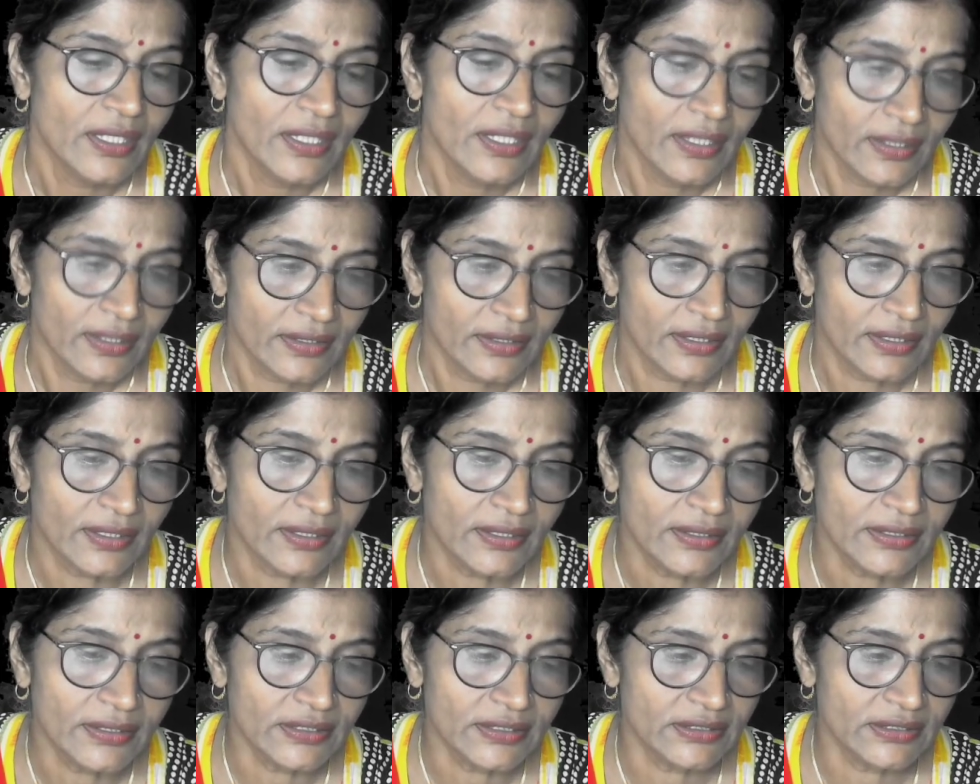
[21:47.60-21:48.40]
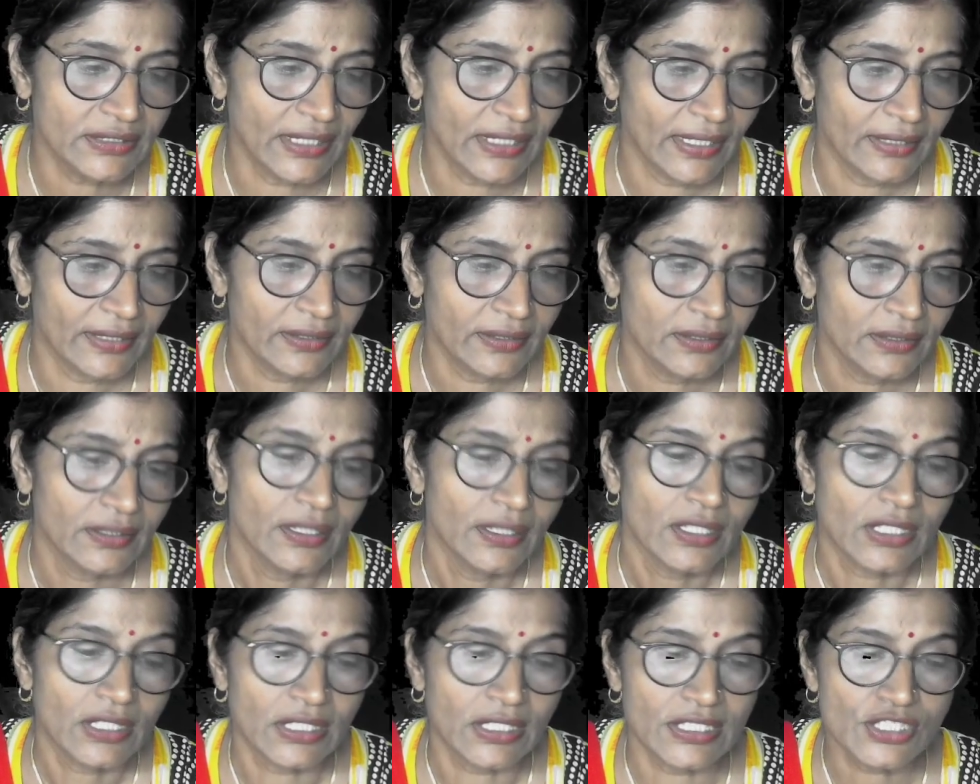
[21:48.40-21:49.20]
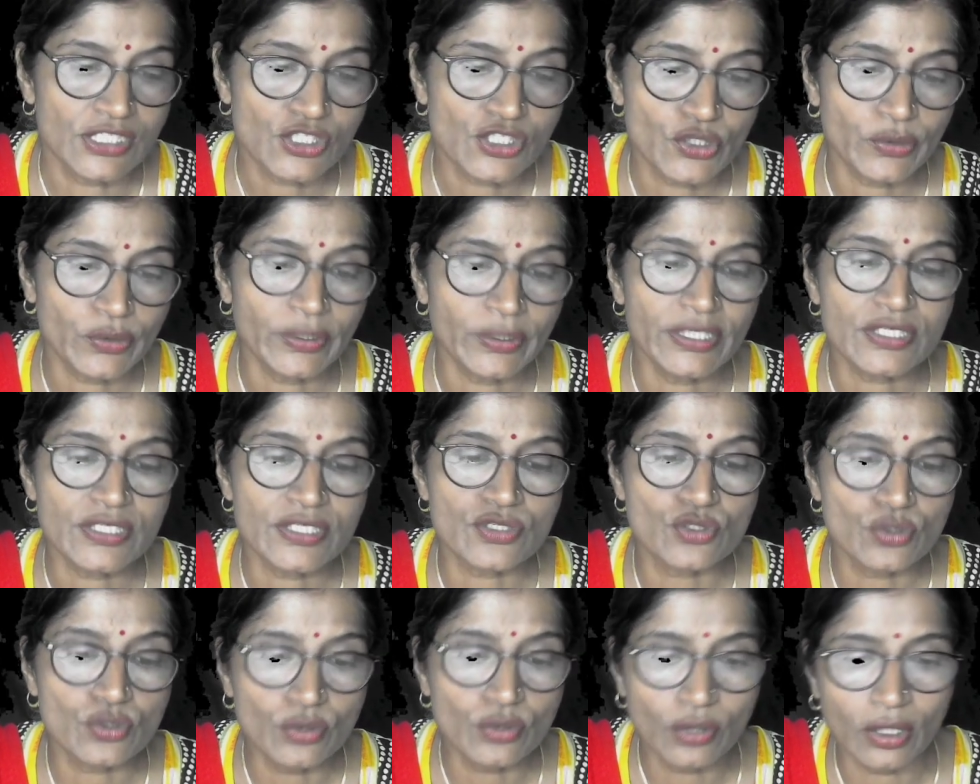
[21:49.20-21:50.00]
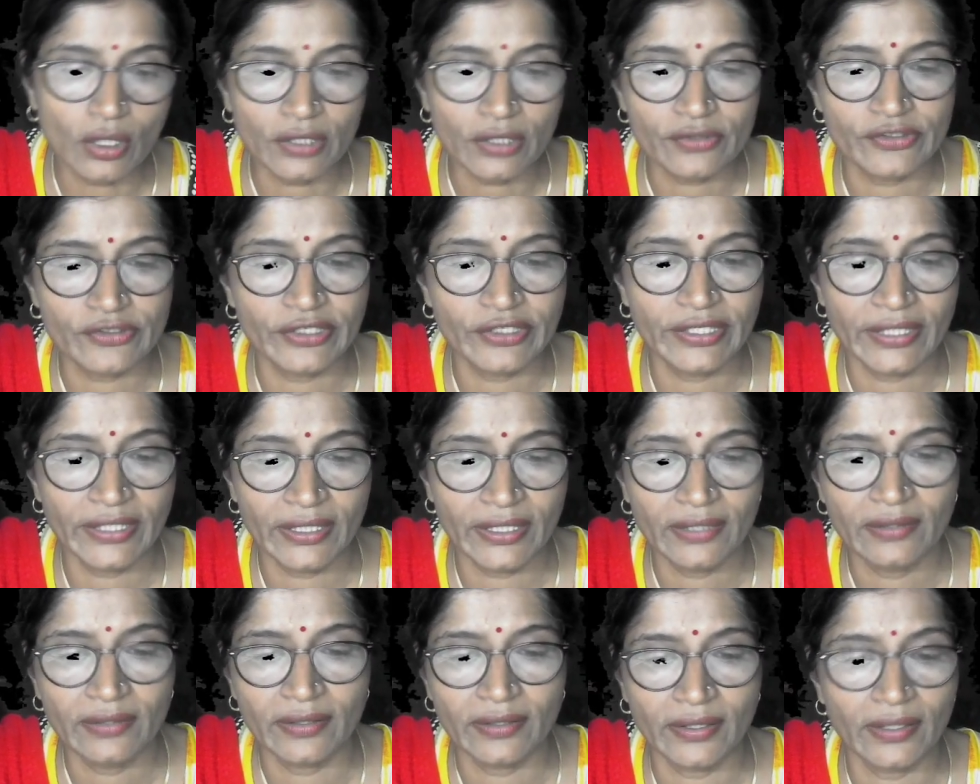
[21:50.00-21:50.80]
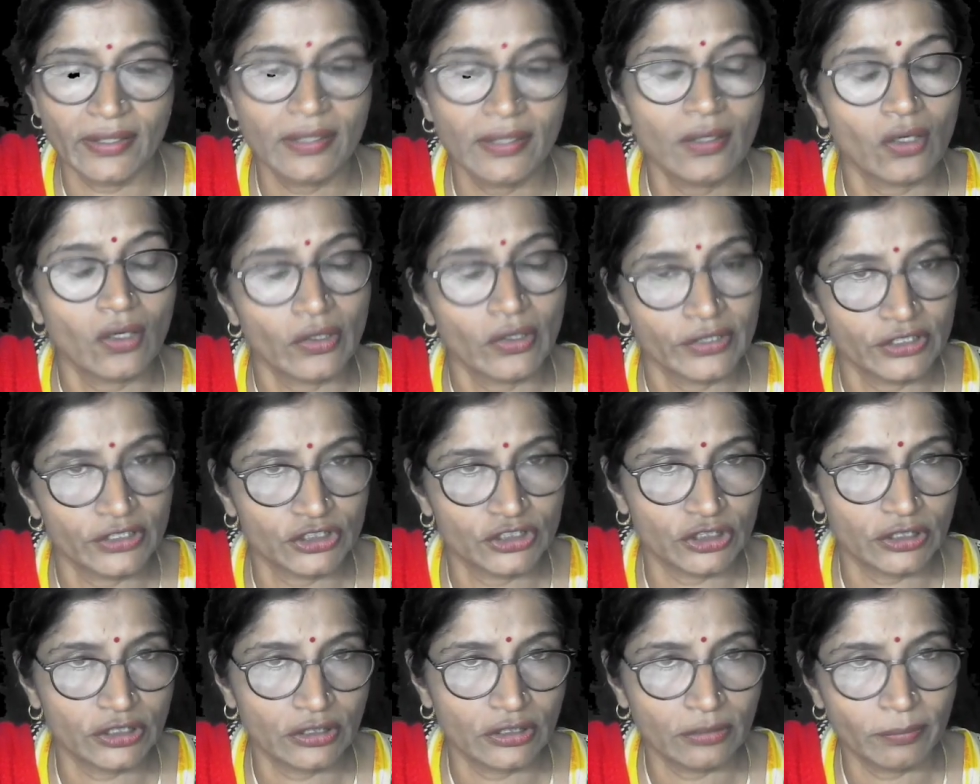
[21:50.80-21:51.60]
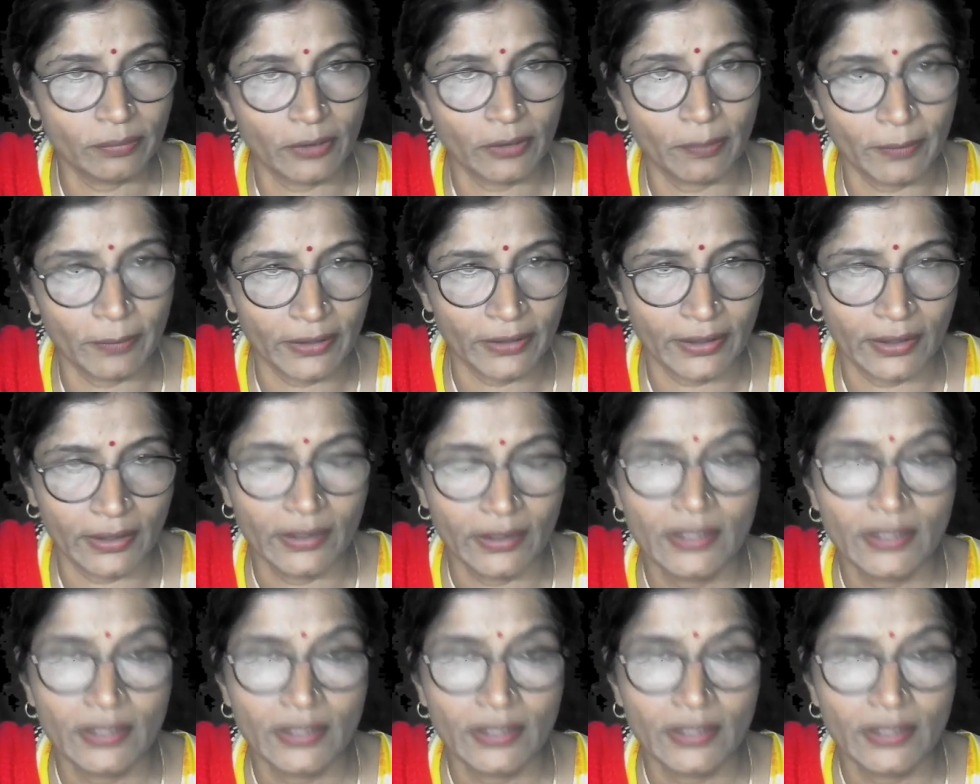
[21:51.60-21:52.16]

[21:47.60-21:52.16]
Third is that constituents do not retain their original property.